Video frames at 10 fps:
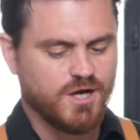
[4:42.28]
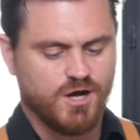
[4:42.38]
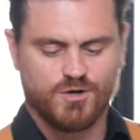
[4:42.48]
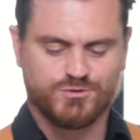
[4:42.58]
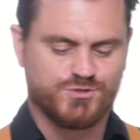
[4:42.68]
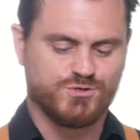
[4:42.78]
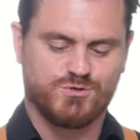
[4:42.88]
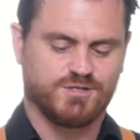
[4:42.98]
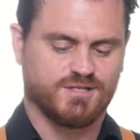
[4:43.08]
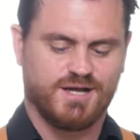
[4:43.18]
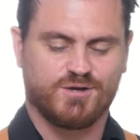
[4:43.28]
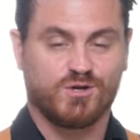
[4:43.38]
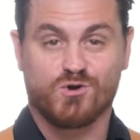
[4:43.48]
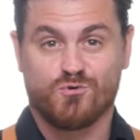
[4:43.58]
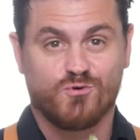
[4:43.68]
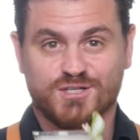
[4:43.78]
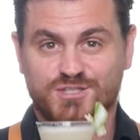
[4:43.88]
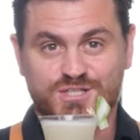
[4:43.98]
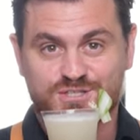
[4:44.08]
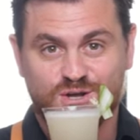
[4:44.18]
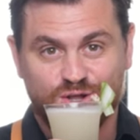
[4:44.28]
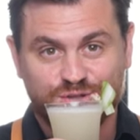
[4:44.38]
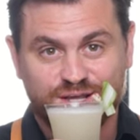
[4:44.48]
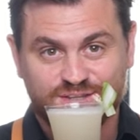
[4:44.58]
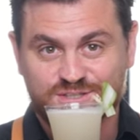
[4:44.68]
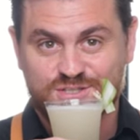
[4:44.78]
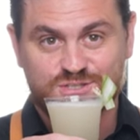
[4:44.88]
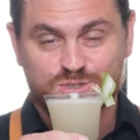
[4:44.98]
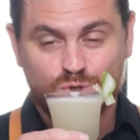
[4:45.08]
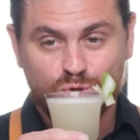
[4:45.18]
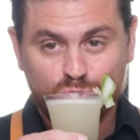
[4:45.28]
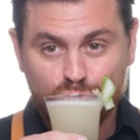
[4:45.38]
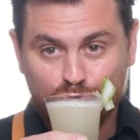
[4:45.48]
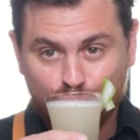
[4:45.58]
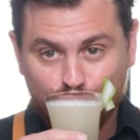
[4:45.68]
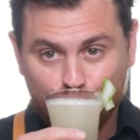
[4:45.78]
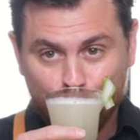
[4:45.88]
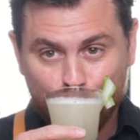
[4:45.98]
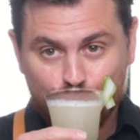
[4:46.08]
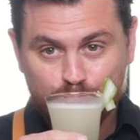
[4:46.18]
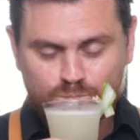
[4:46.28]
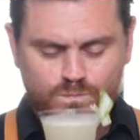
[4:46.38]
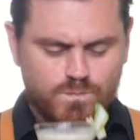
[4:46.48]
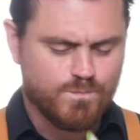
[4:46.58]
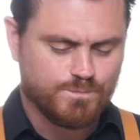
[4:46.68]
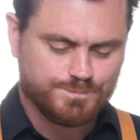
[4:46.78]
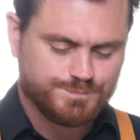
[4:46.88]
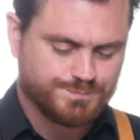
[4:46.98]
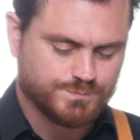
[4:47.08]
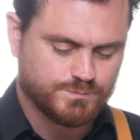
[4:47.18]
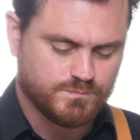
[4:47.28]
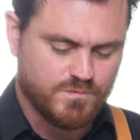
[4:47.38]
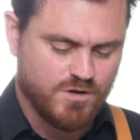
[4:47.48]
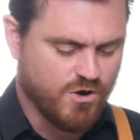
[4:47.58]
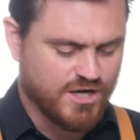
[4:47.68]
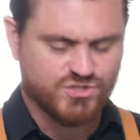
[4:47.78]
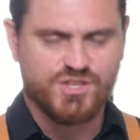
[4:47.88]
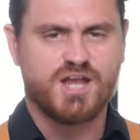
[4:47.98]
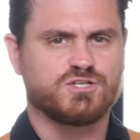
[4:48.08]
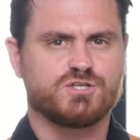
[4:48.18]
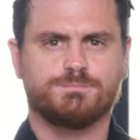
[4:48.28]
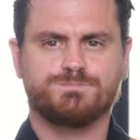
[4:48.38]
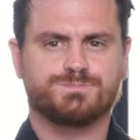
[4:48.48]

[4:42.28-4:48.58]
oh, dude, I would crush these all day. This is, All right, so that is,